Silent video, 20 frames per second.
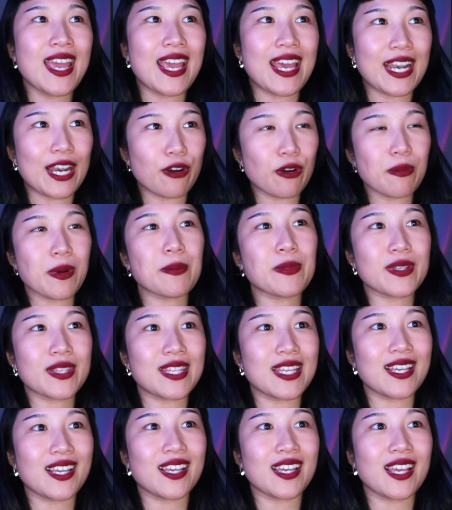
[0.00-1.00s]
And I remember
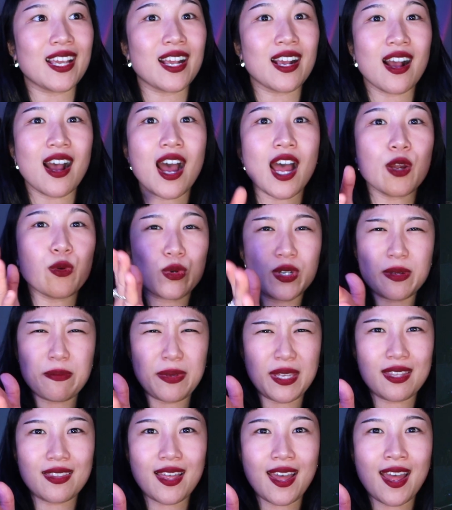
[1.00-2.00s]
thinking, I want
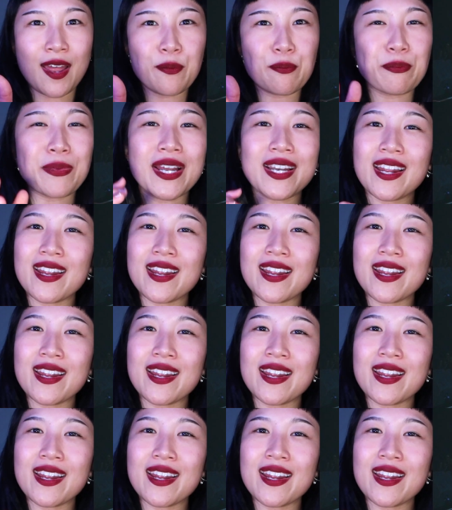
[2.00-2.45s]
to be that, but